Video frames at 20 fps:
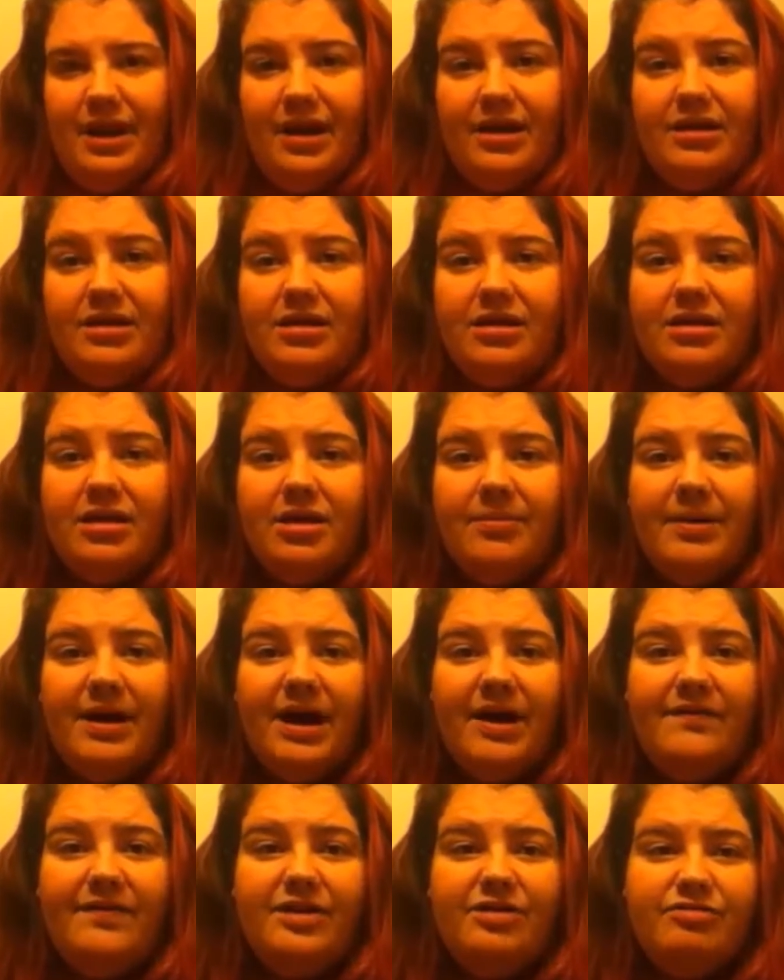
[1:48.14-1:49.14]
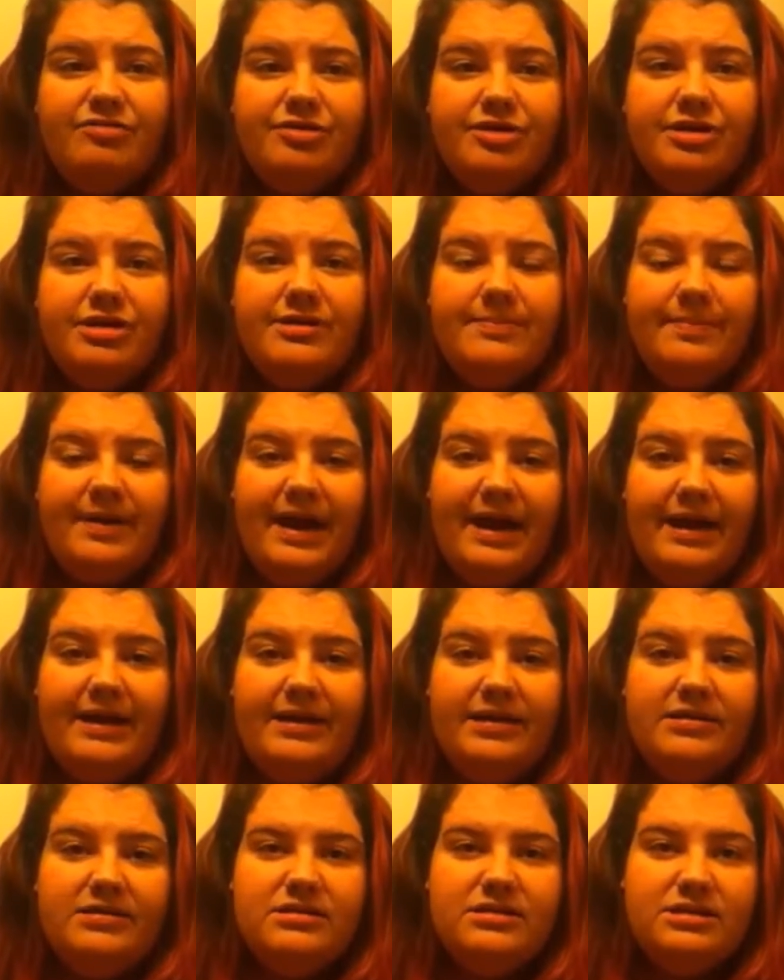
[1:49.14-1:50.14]
I ended up having really
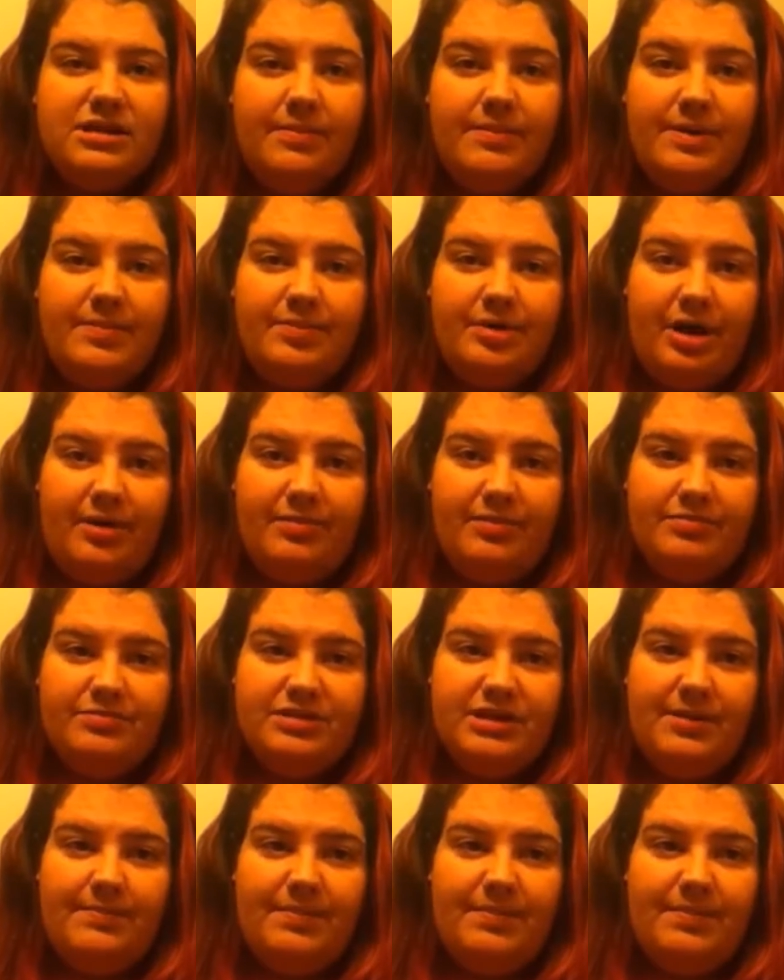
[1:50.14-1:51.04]
bad stomach problems.